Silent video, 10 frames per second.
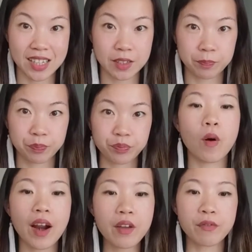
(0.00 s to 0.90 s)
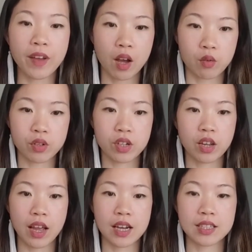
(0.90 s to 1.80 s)
it. What I found
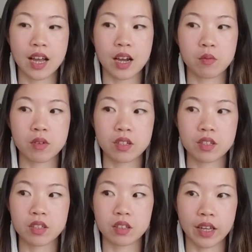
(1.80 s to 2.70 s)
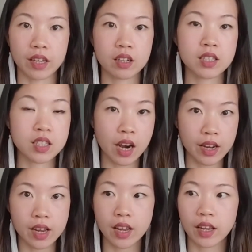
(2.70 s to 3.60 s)
as I was
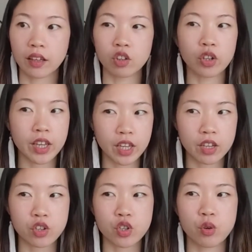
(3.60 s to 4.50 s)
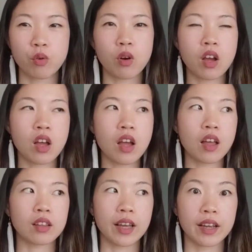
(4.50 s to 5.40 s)
studying and looking into
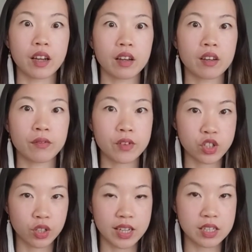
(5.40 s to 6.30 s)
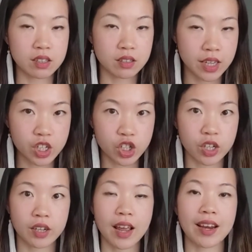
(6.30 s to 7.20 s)

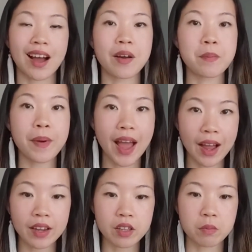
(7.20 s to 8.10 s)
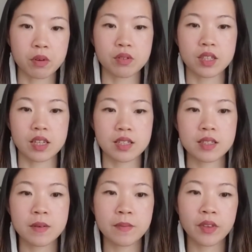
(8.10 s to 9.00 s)
visualization and unpacking the process